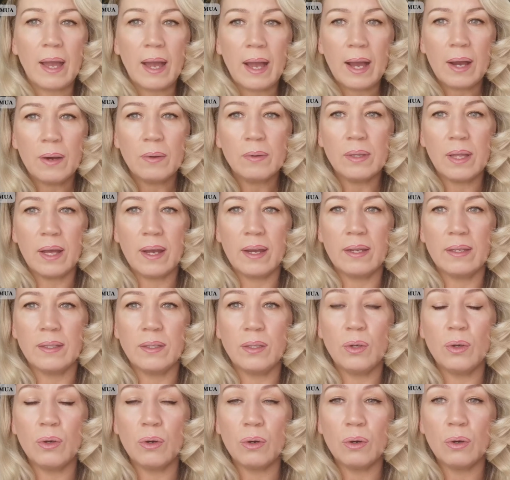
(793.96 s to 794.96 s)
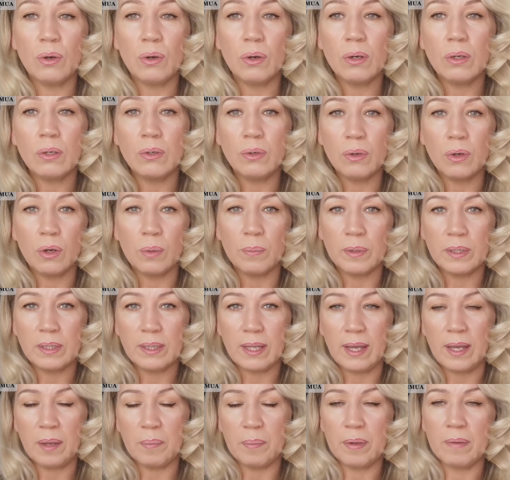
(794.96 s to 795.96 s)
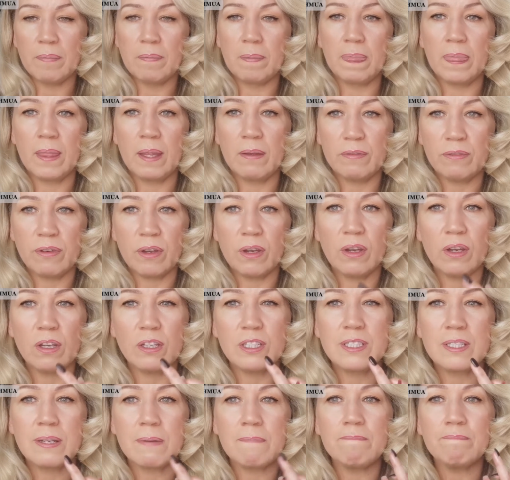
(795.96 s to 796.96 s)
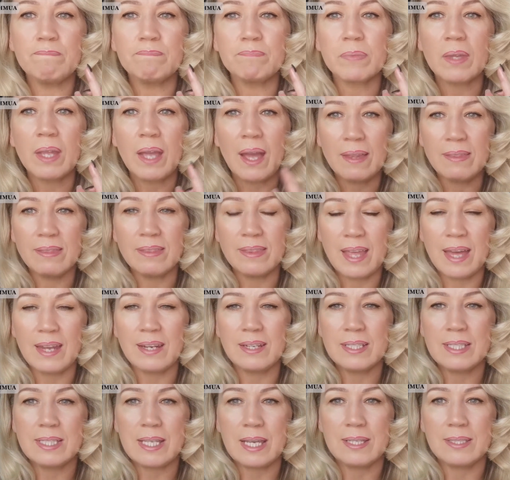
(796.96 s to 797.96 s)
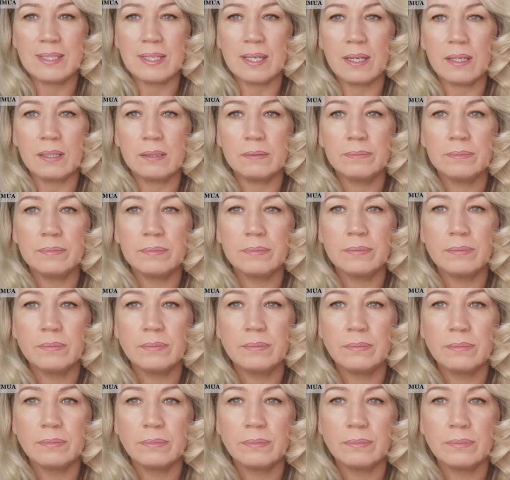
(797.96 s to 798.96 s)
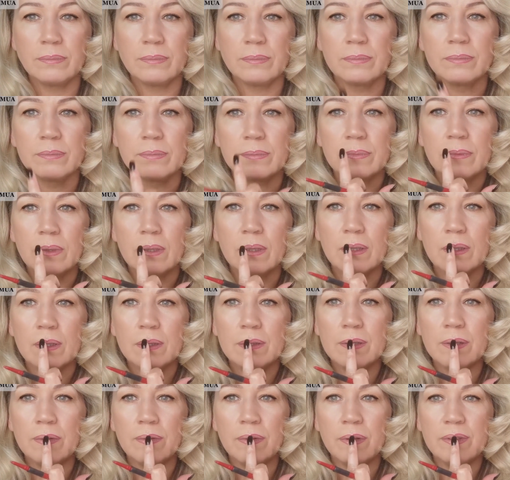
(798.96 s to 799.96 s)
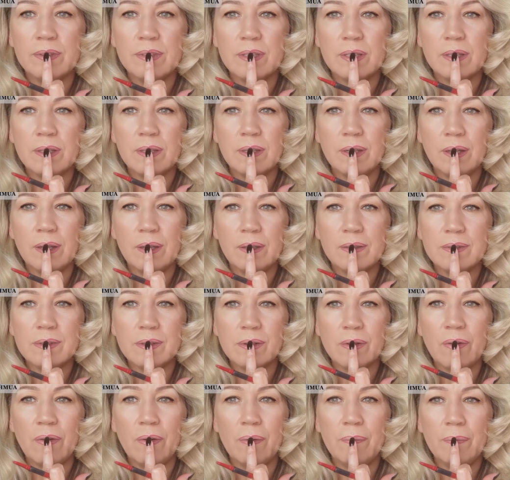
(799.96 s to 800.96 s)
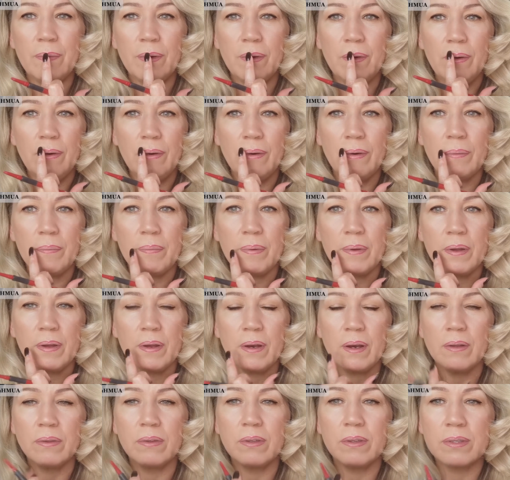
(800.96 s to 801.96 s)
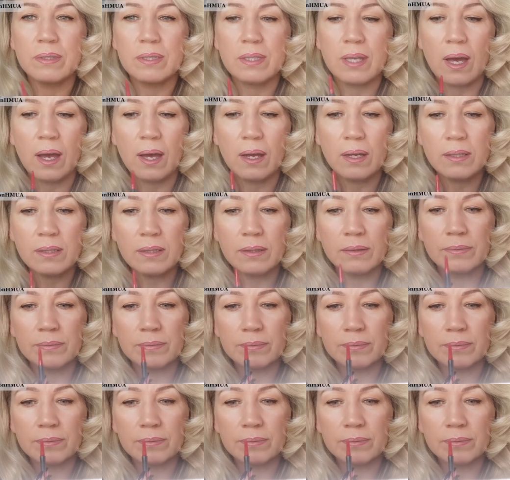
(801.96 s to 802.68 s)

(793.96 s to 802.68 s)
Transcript: Outline your normal lip first and then assess it. So it needs to come up on the other side.